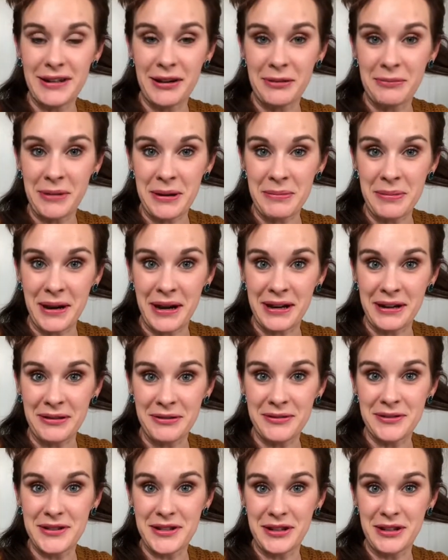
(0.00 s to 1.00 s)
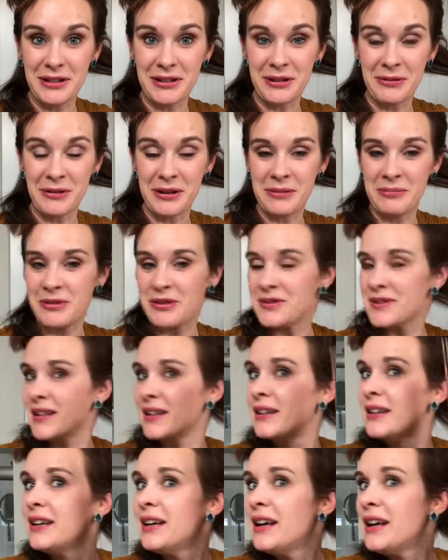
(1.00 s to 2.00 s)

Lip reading: on my bio so you can know what I'm using.